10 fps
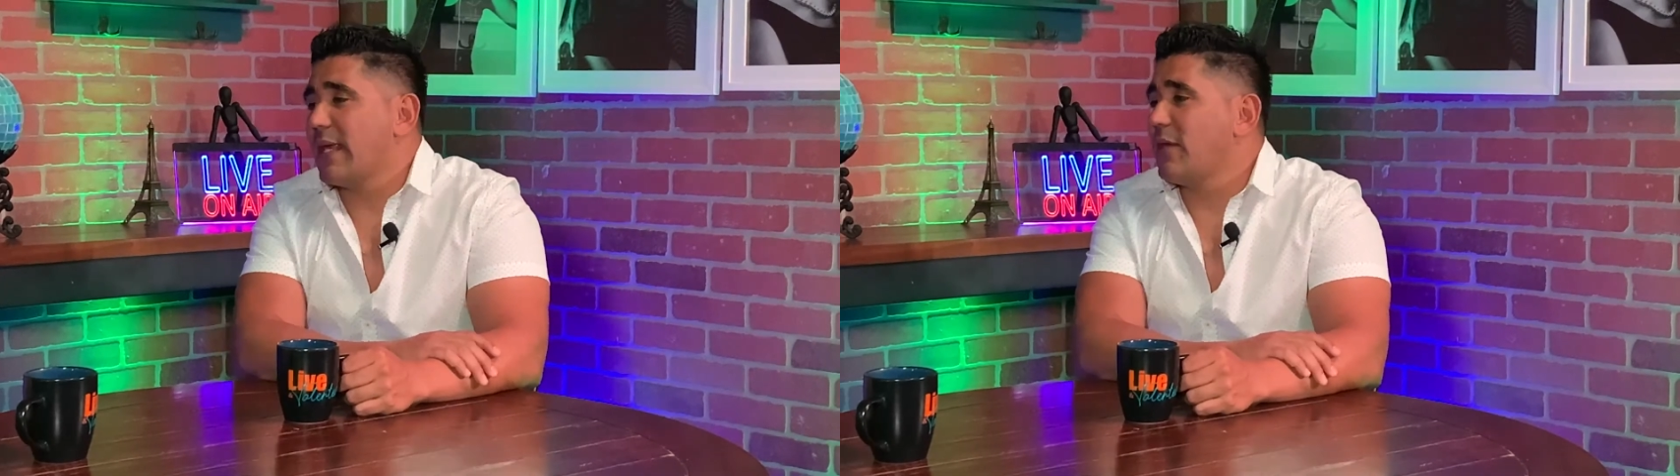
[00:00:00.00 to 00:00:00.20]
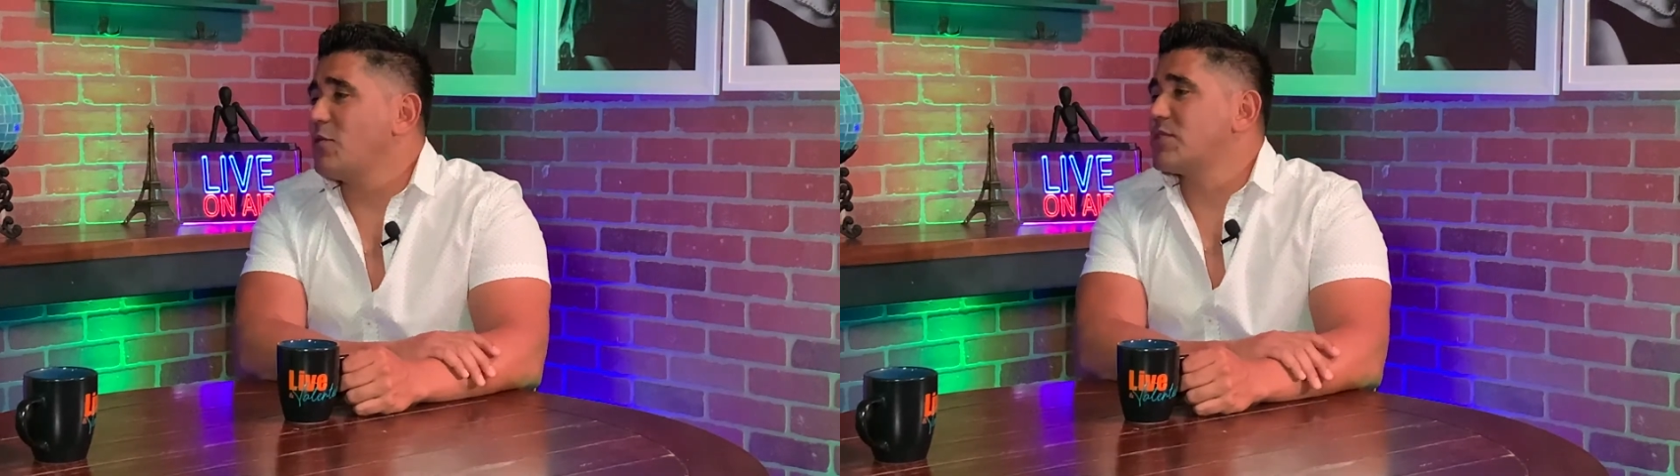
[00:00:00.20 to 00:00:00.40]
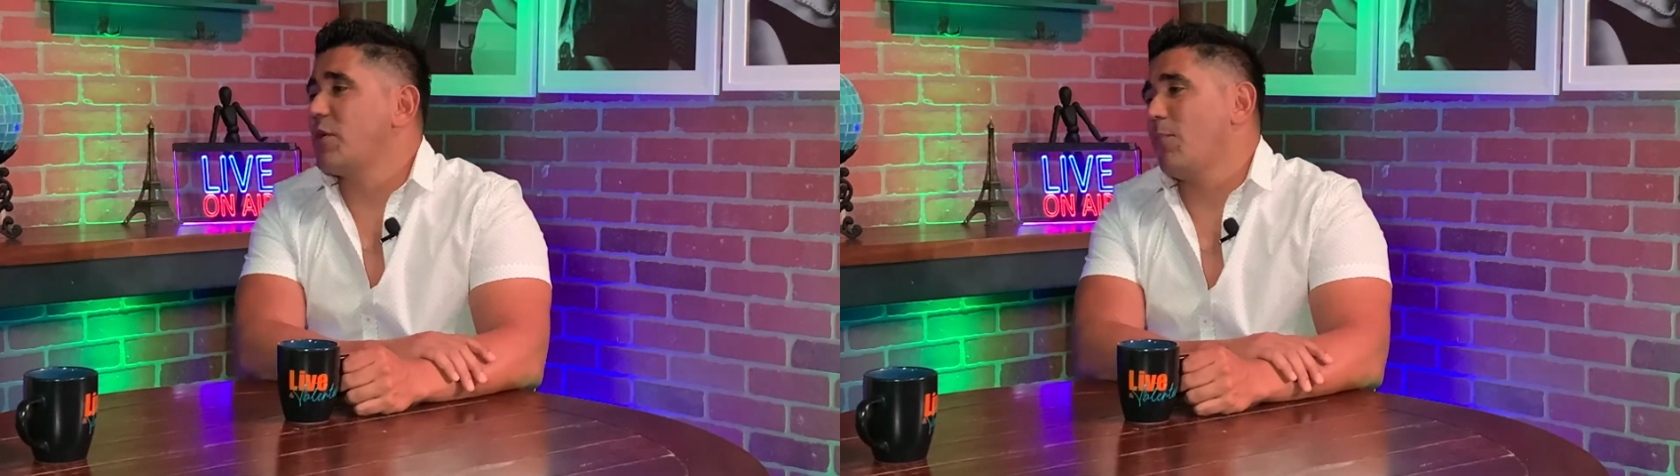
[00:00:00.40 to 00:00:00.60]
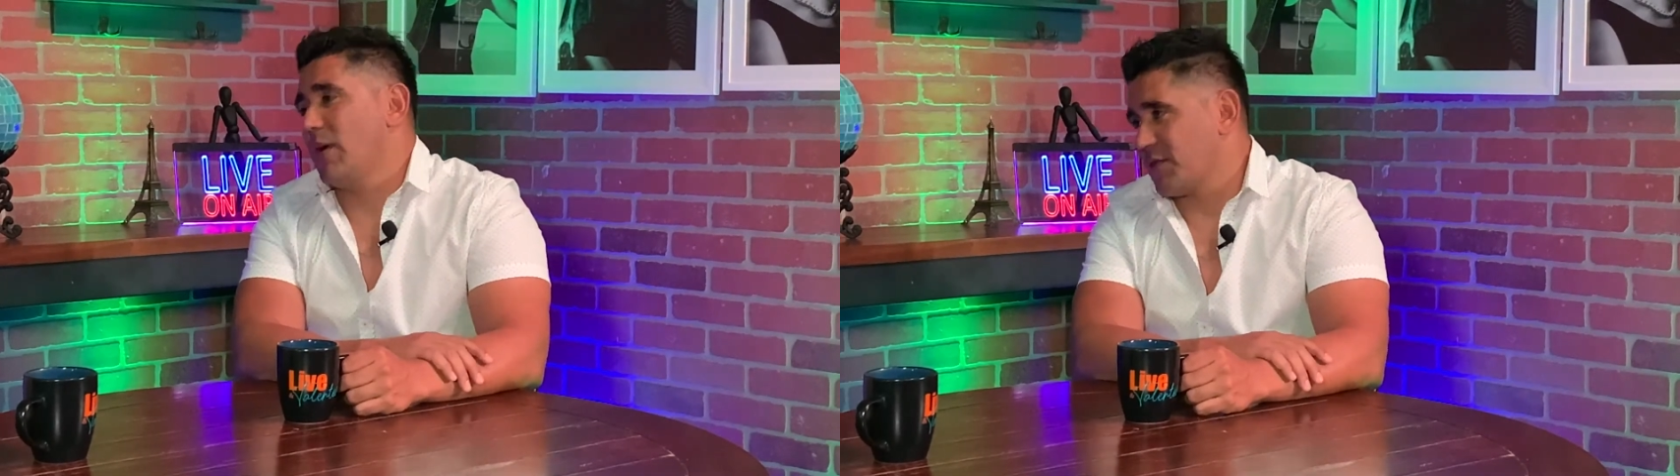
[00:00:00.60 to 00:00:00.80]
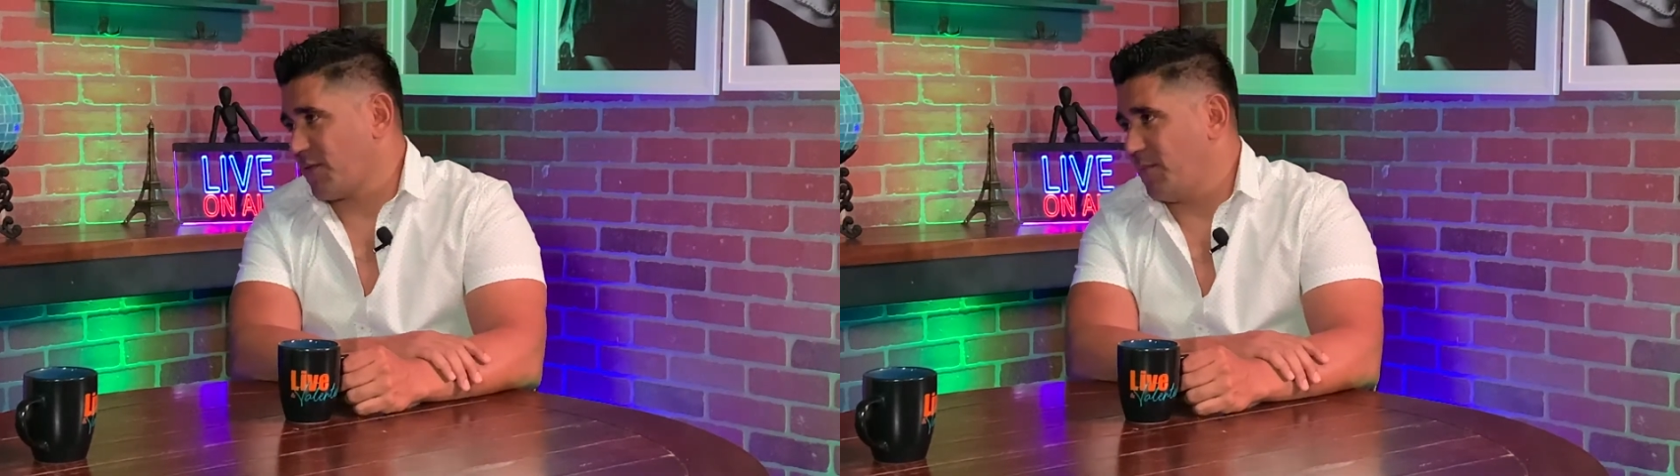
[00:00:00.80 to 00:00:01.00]
thank you so
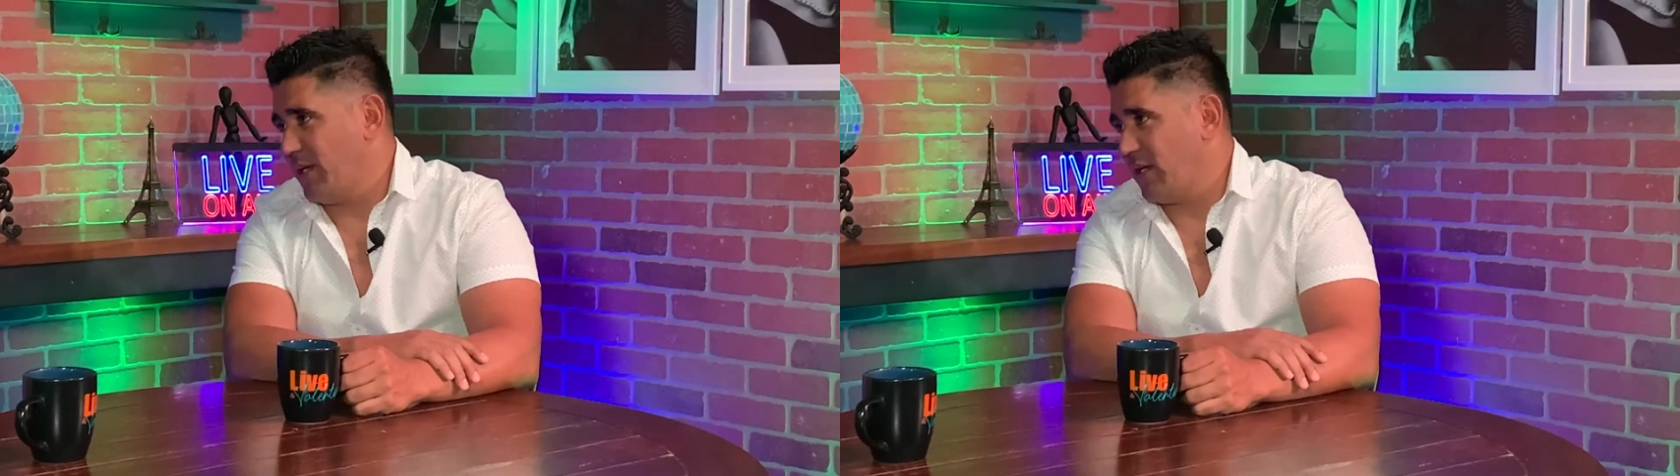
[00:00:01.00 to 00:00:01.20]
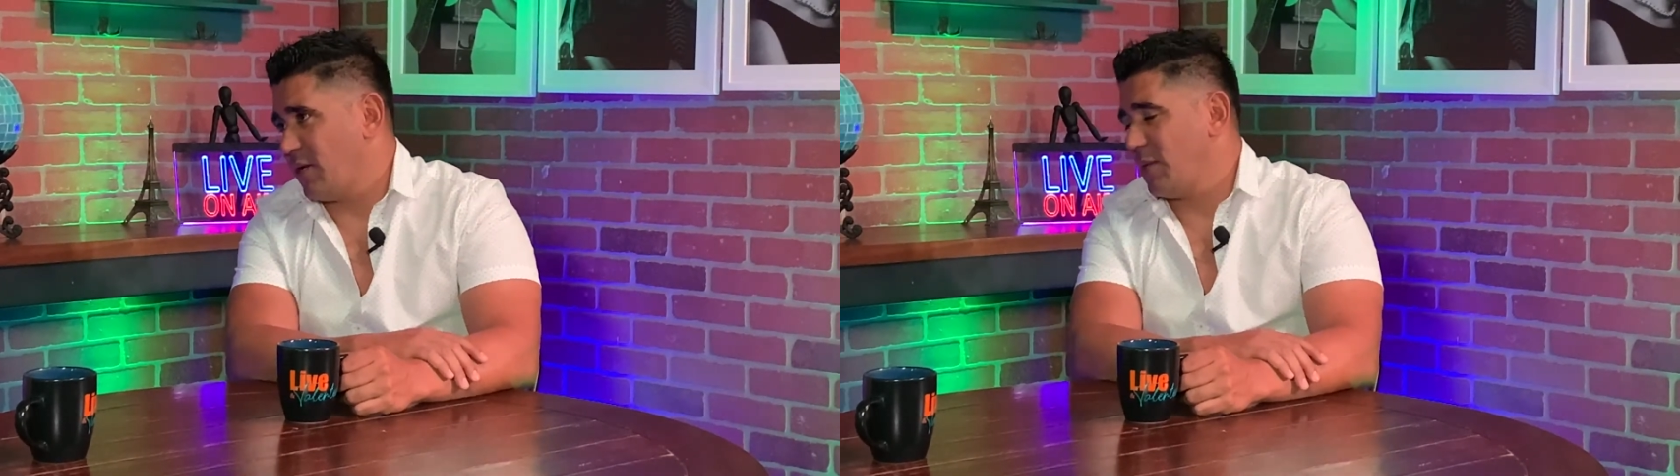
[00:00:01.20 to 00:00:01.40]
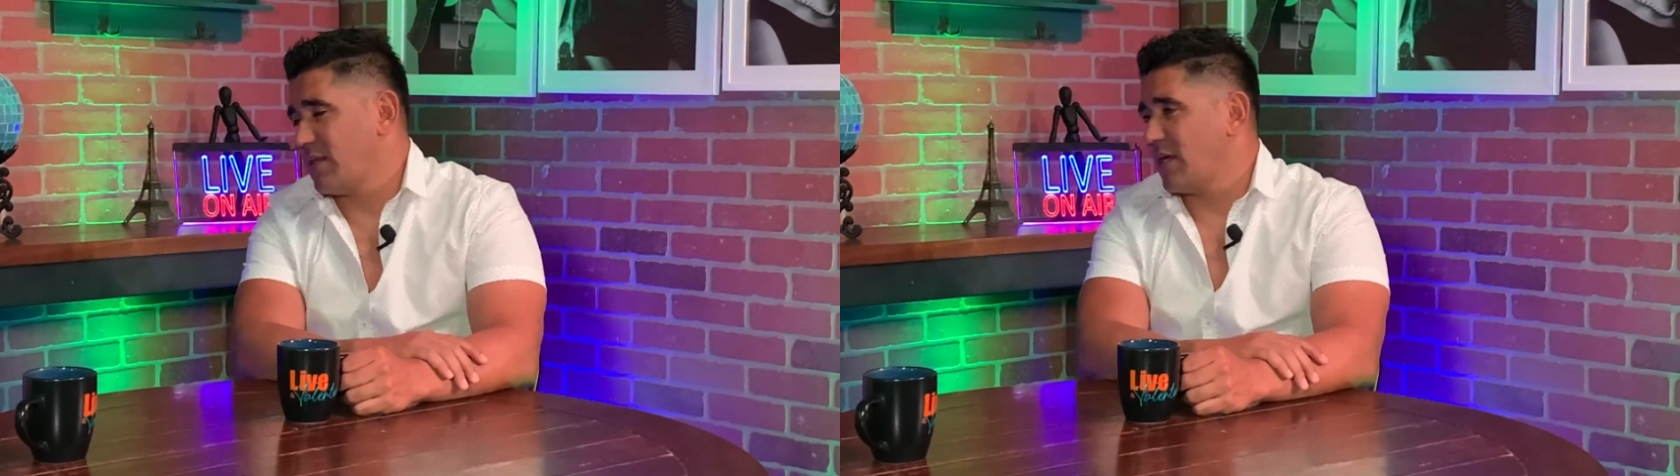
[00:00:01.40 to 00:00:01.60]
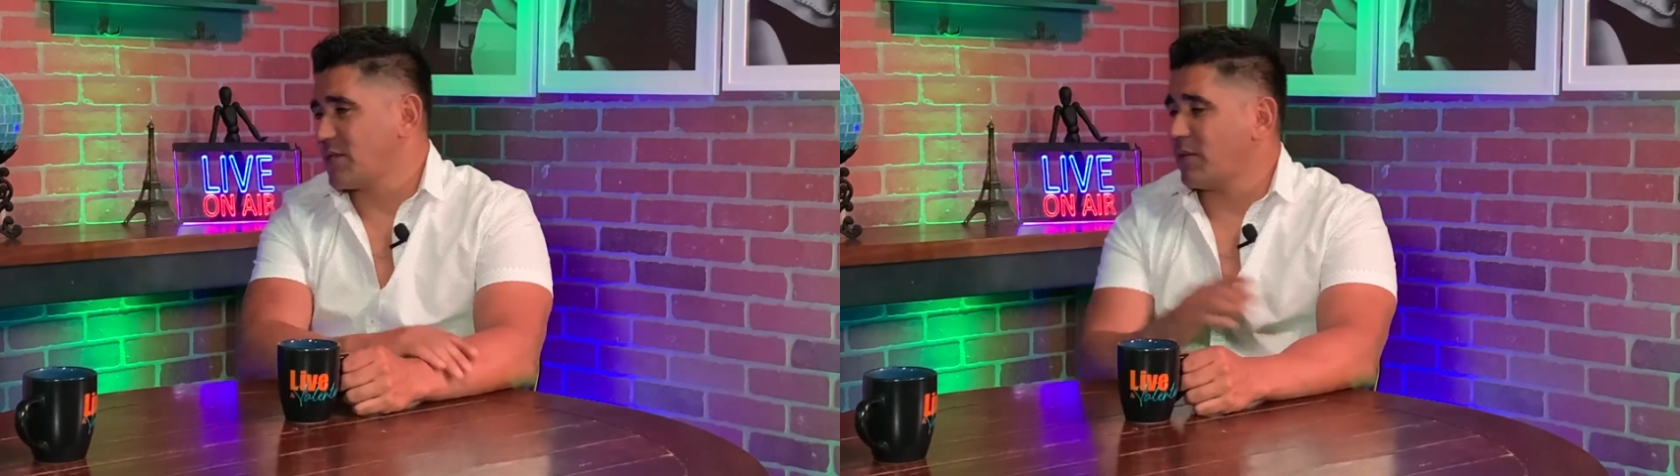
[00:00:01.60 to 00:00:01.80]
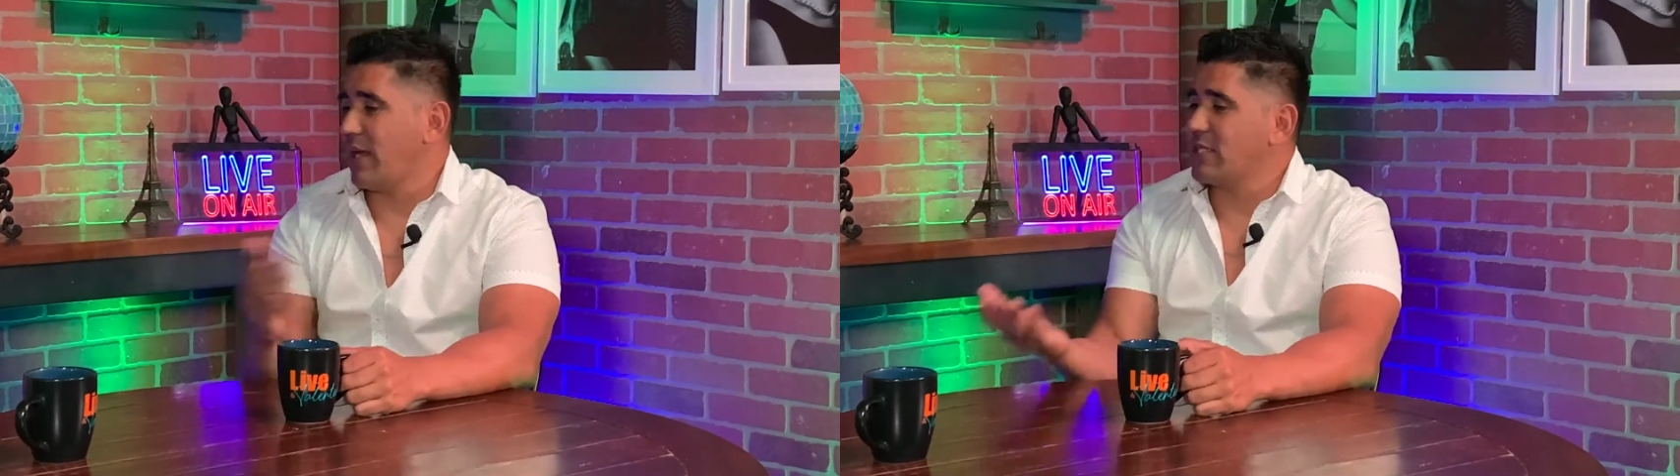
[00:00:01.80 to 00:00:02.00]
much for being here with
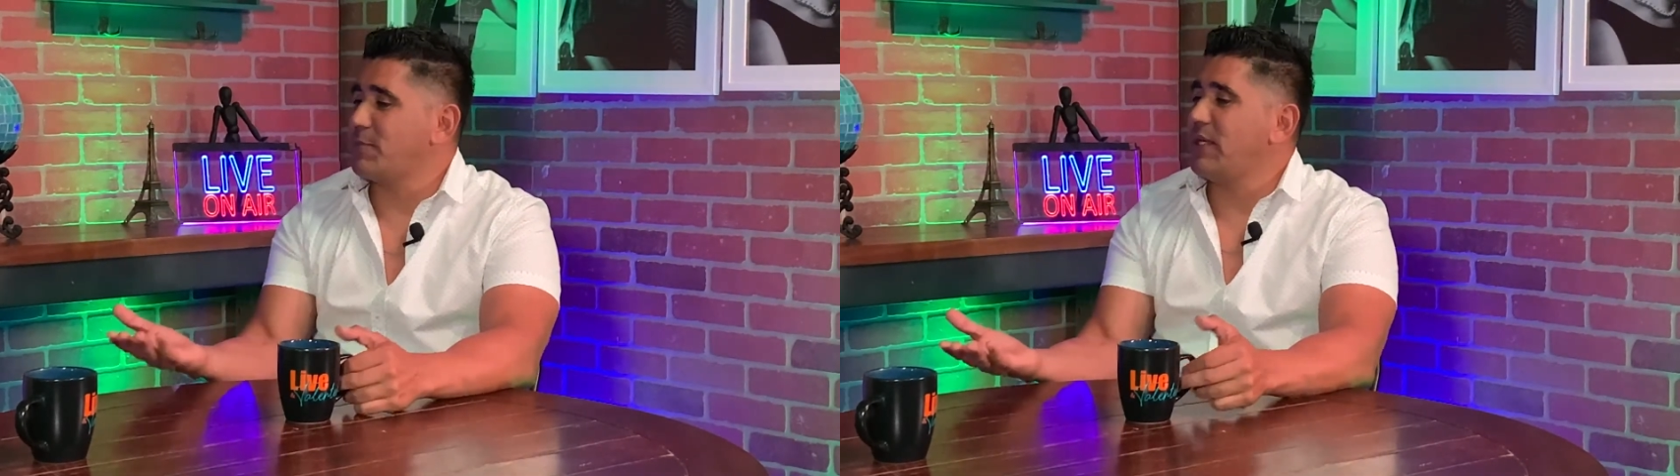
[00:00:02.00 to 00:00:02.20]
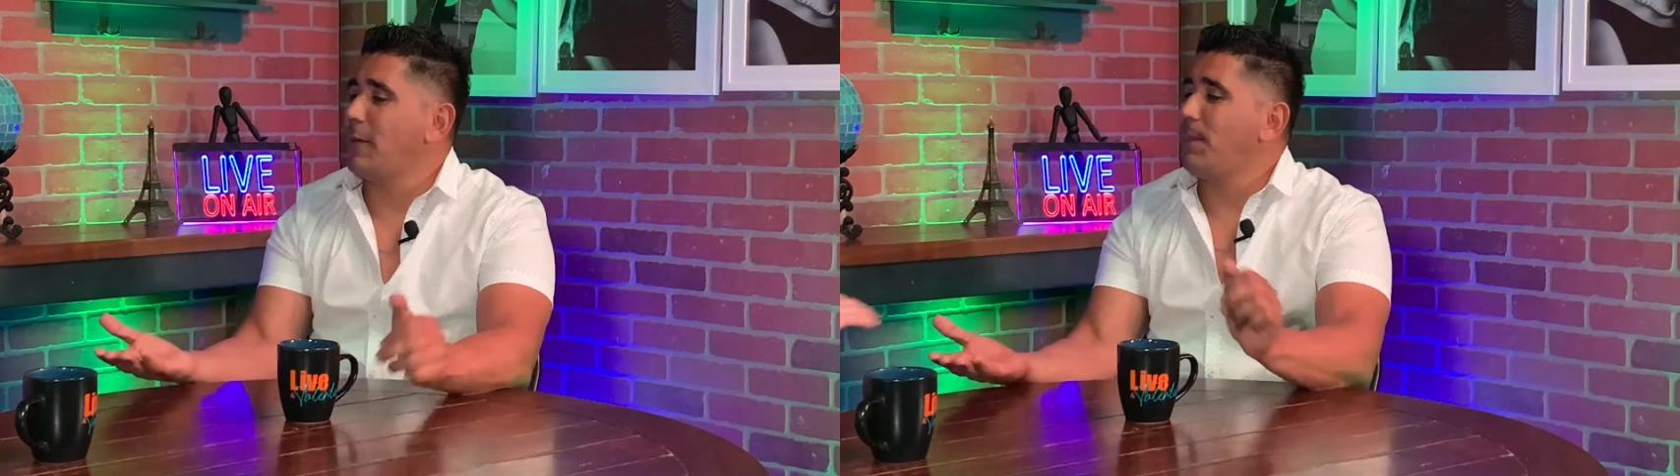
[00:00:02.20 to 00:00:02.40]
us. Okay, it's been a